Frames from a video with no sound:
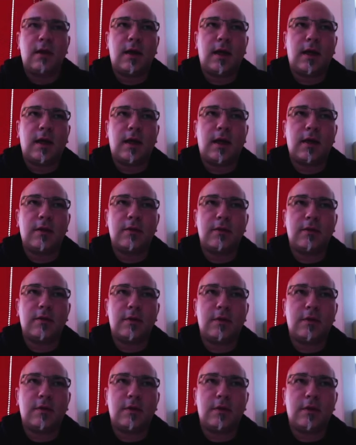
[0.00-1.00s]
And
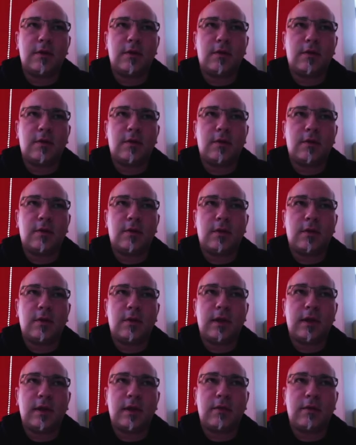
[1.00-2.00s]

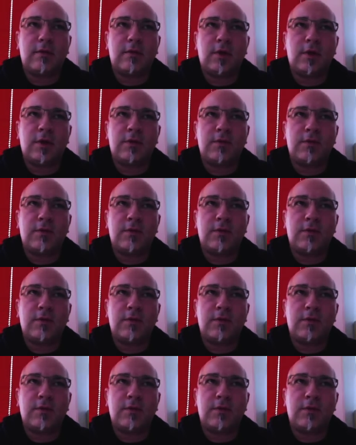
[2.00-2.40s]
what